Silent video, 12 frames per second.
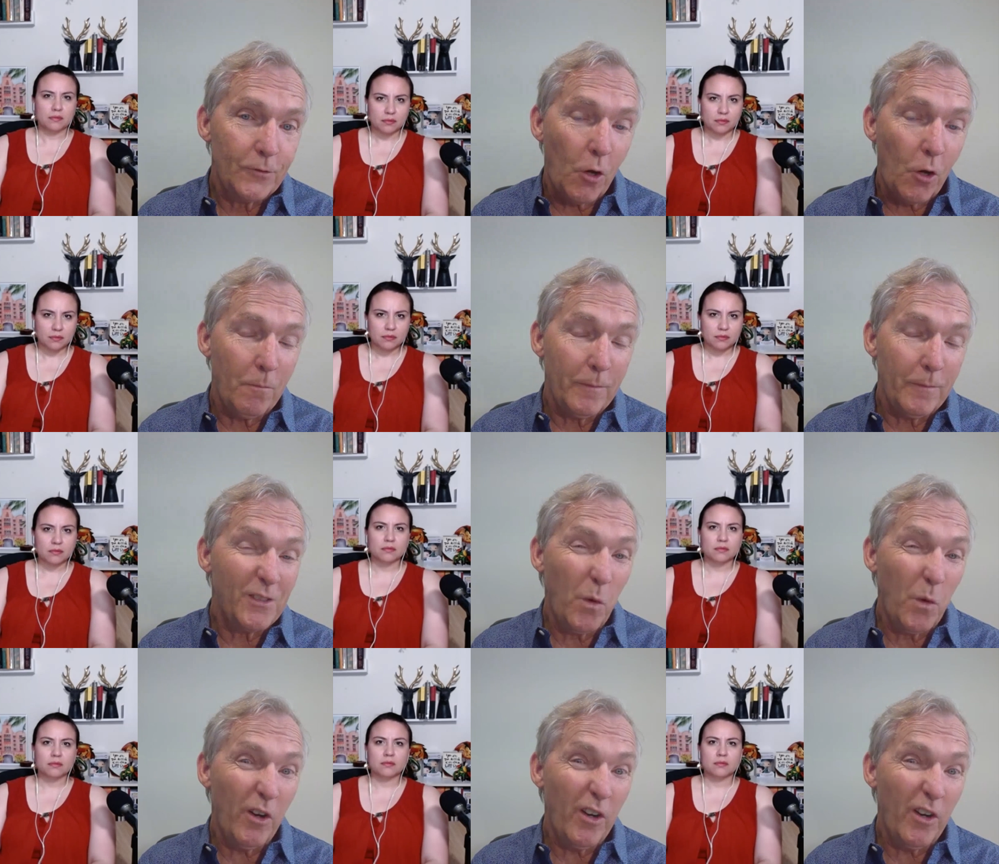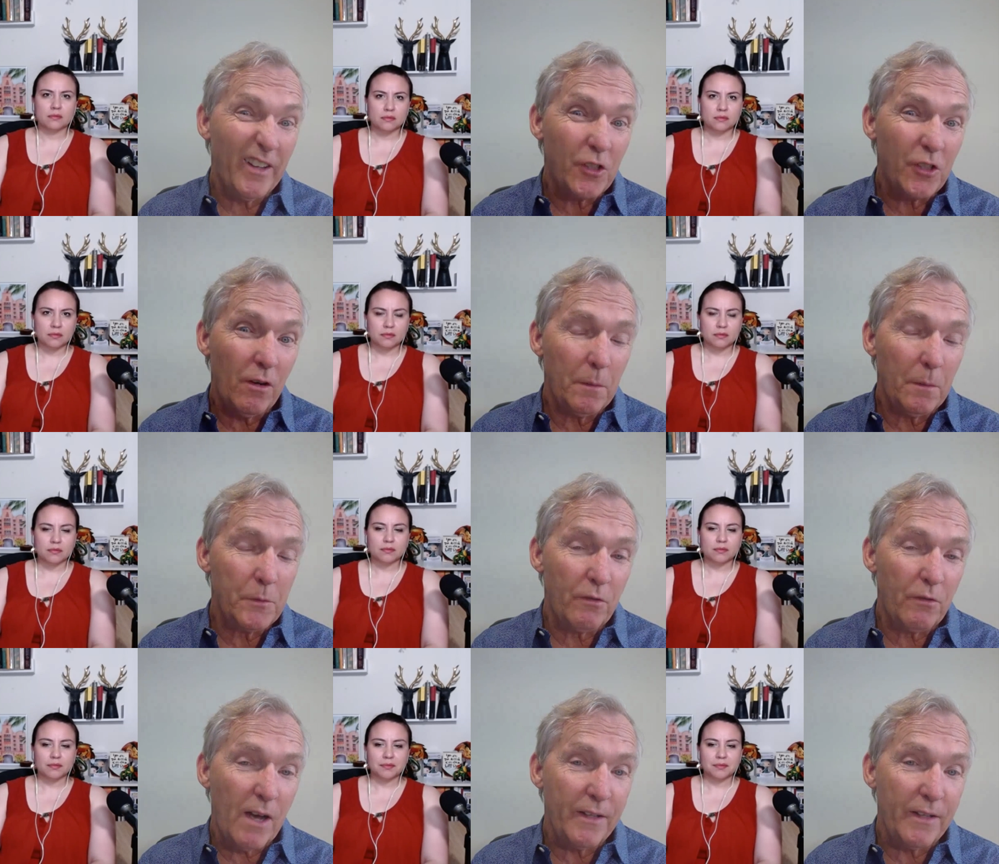Speaker 1: So it's weird how this all
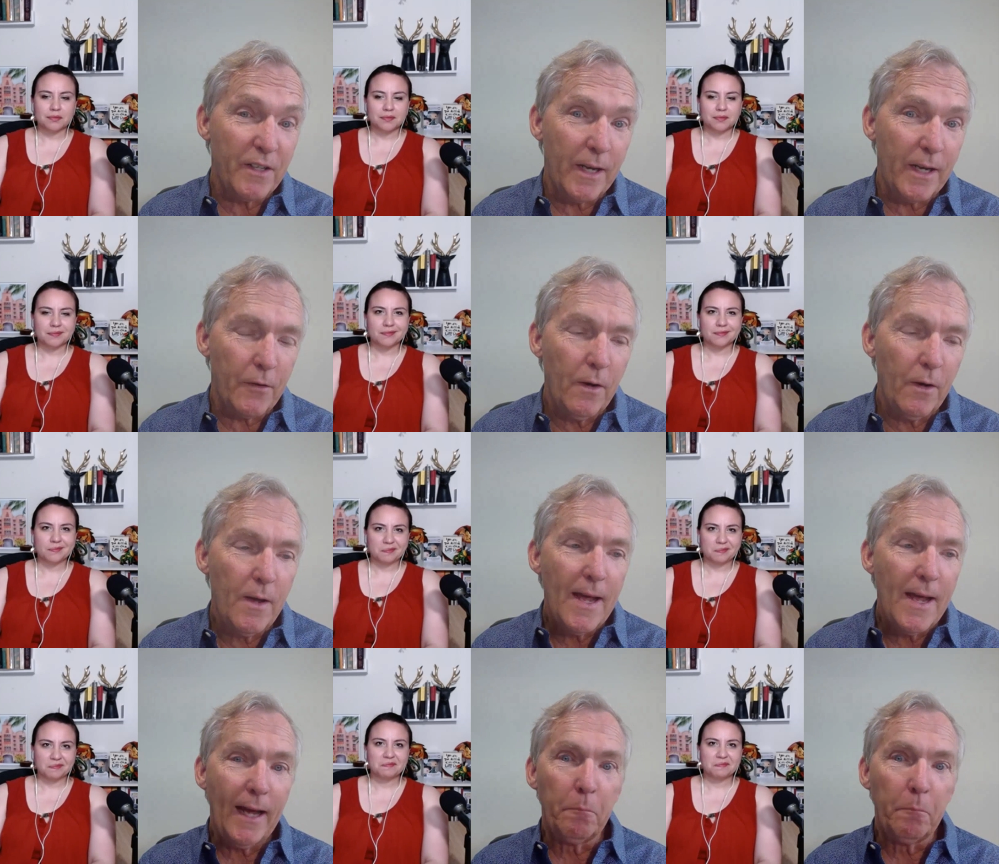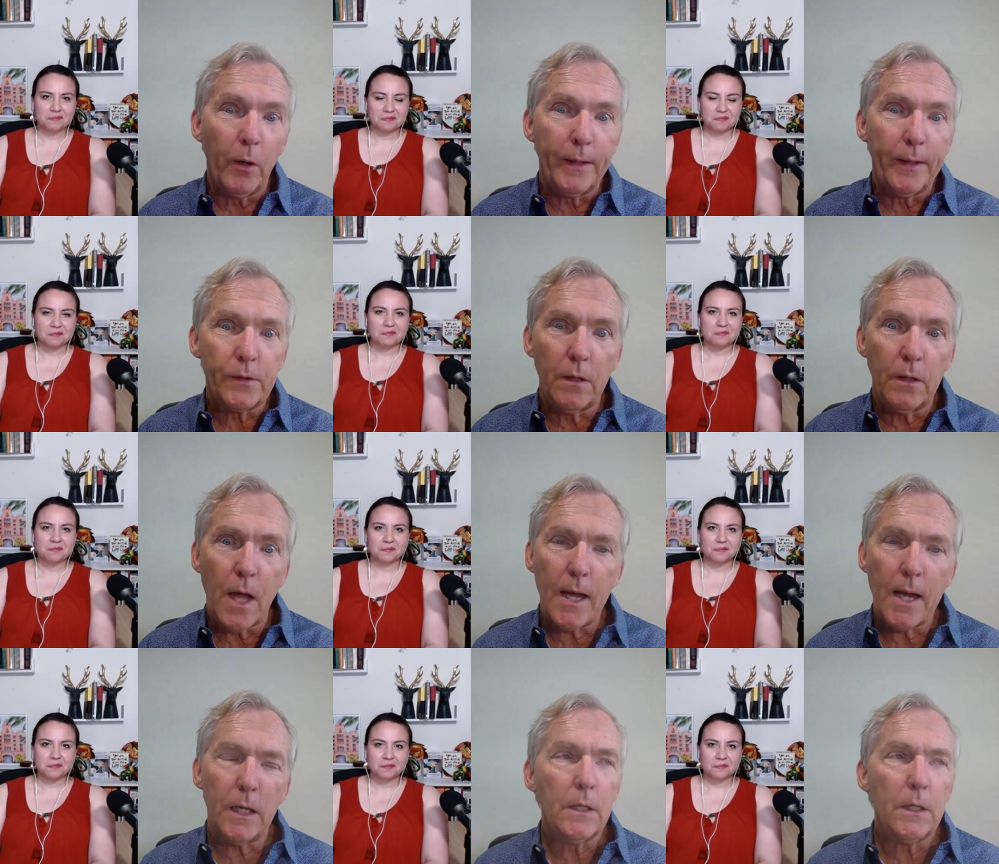comes around and together and brings a
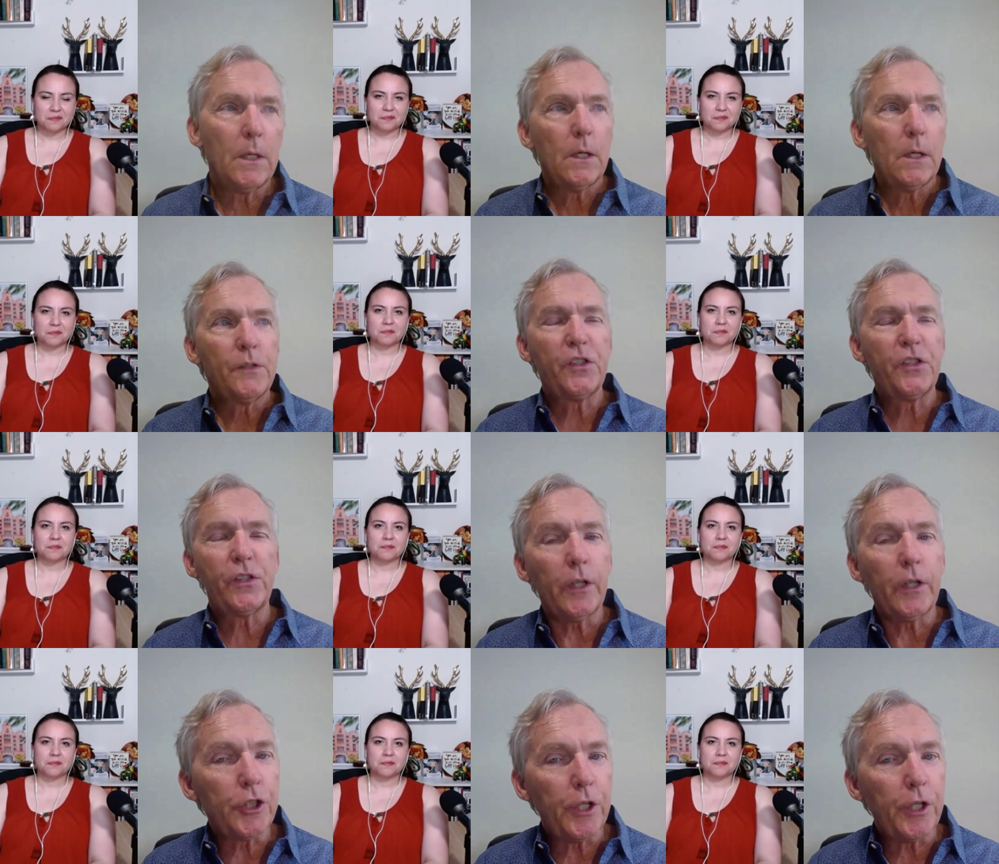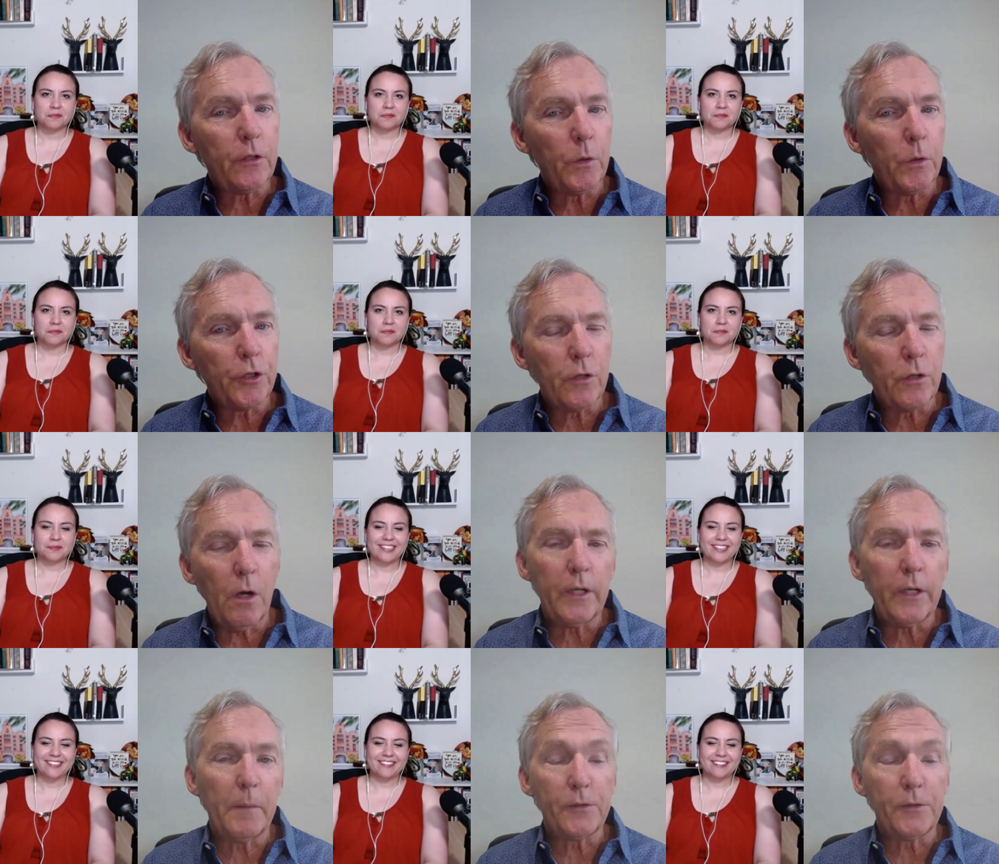lot of synergy to what you're
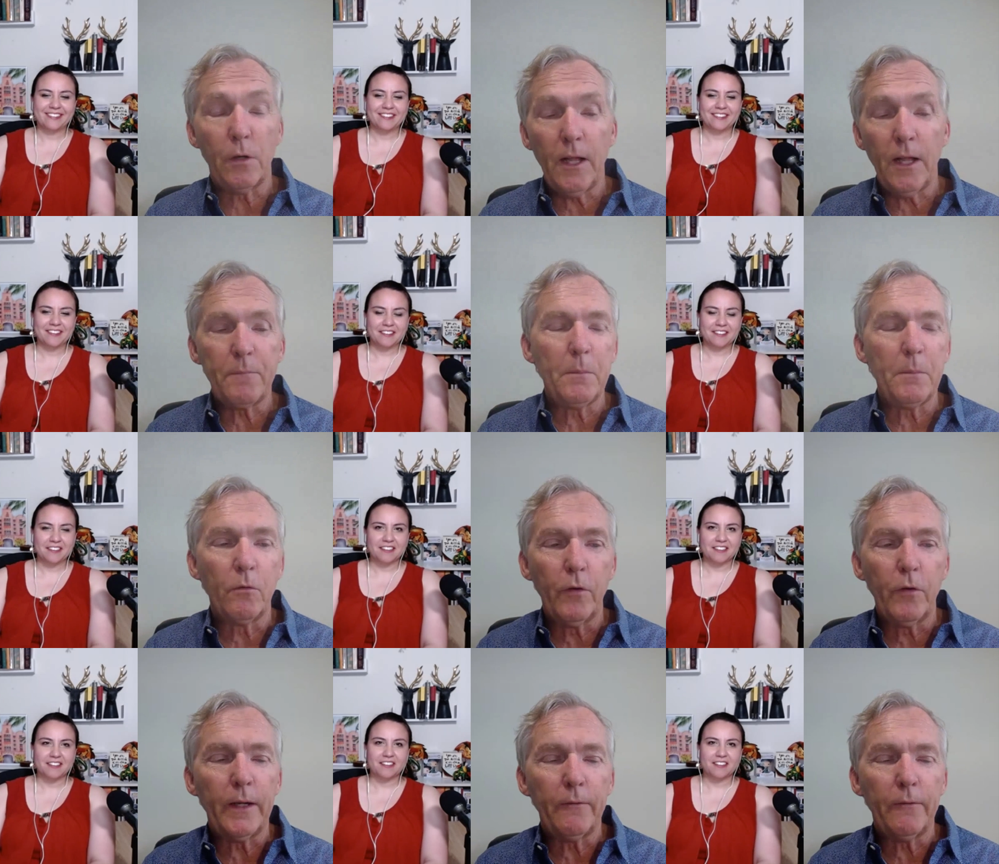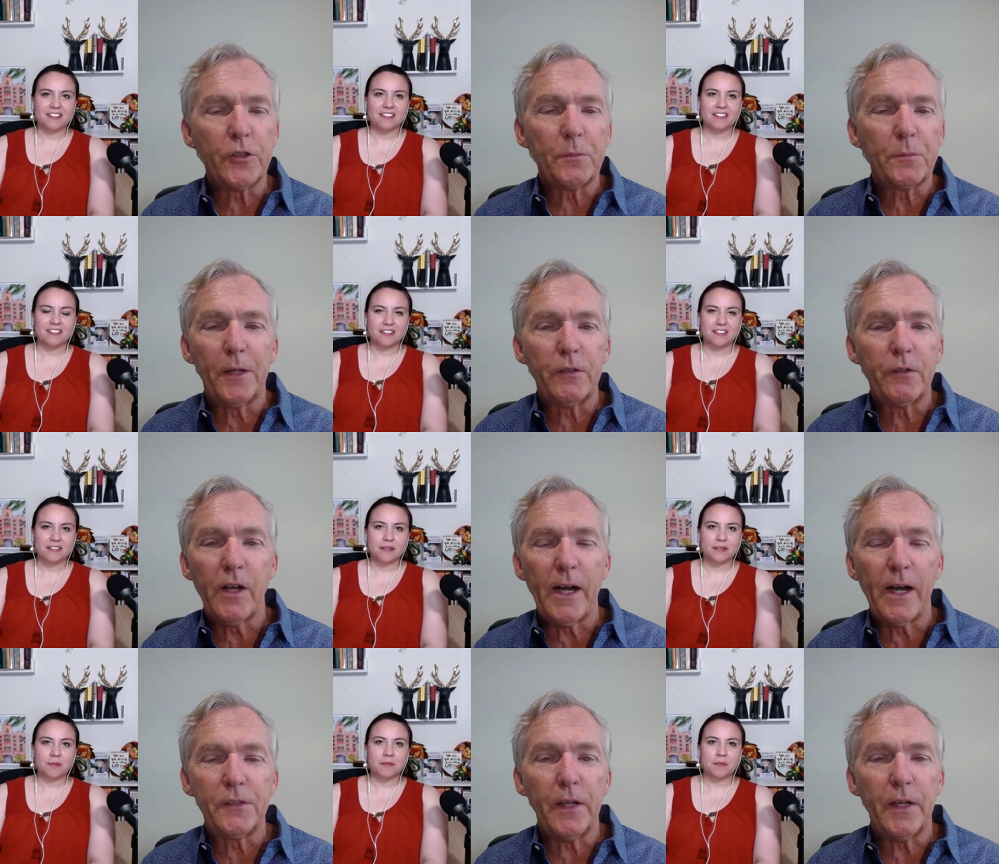talking about. So I'll have people reading First Spouse of the
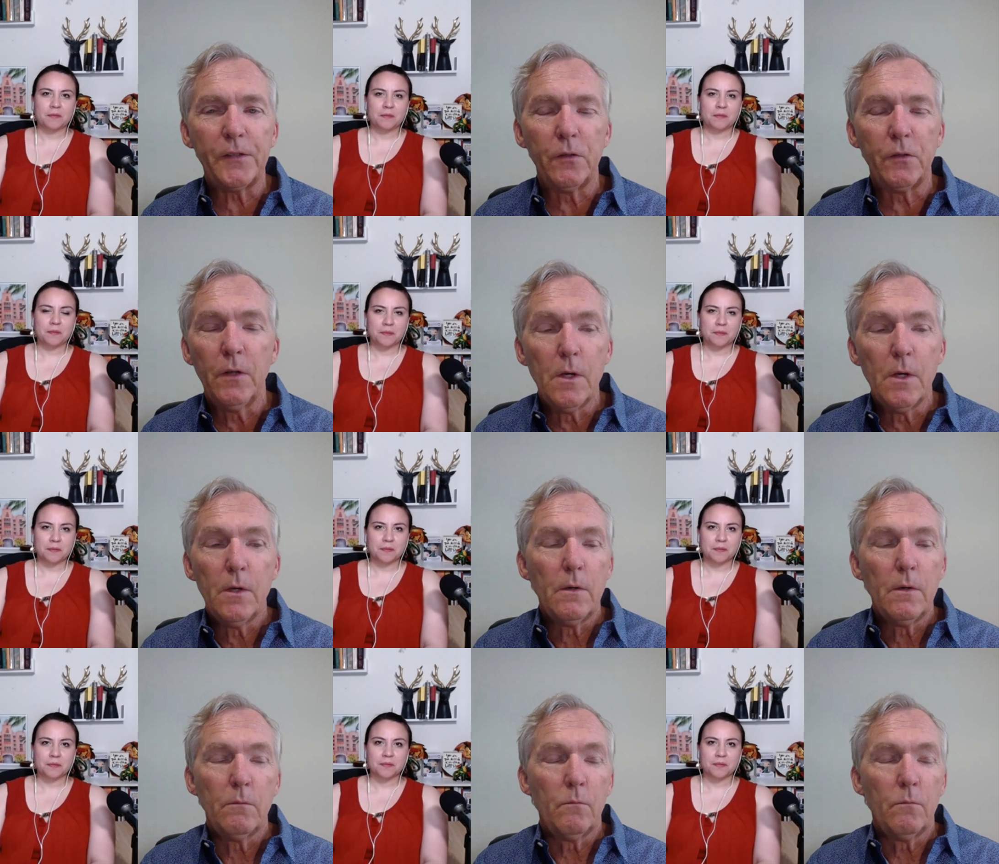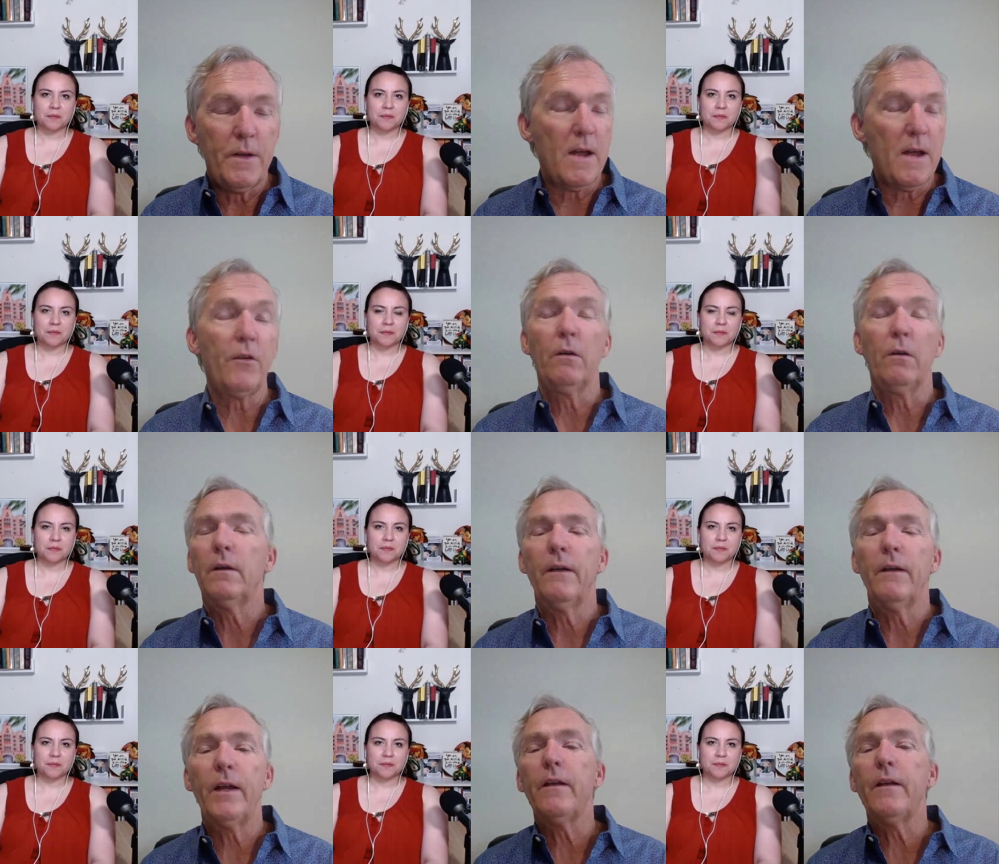United States who would never
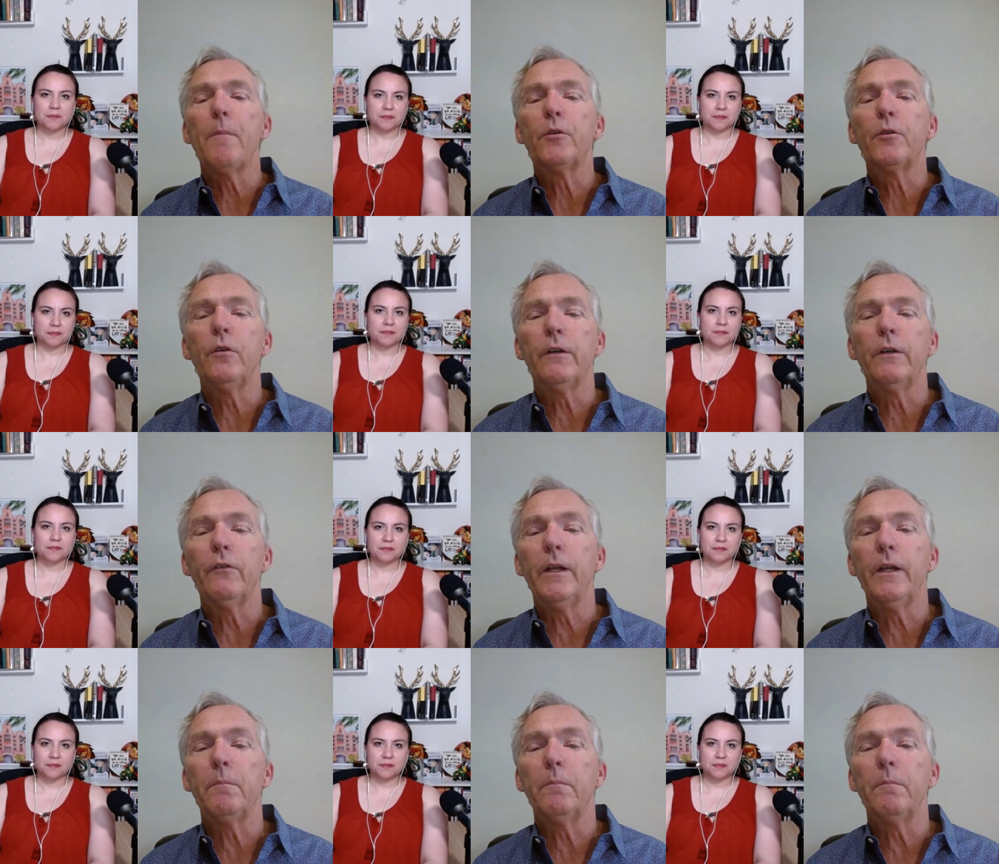have had the opportunity to read